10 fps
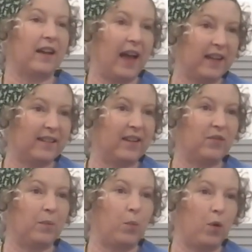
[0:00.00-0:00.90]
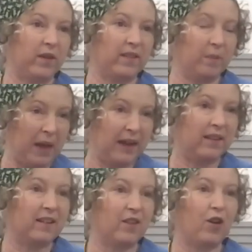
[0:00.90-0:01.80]
Access was
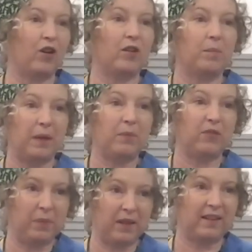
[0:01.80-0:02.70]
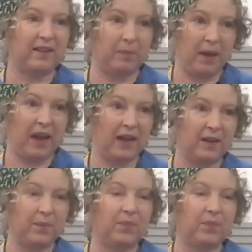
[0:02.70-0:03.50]
dependent on people's ability to pay.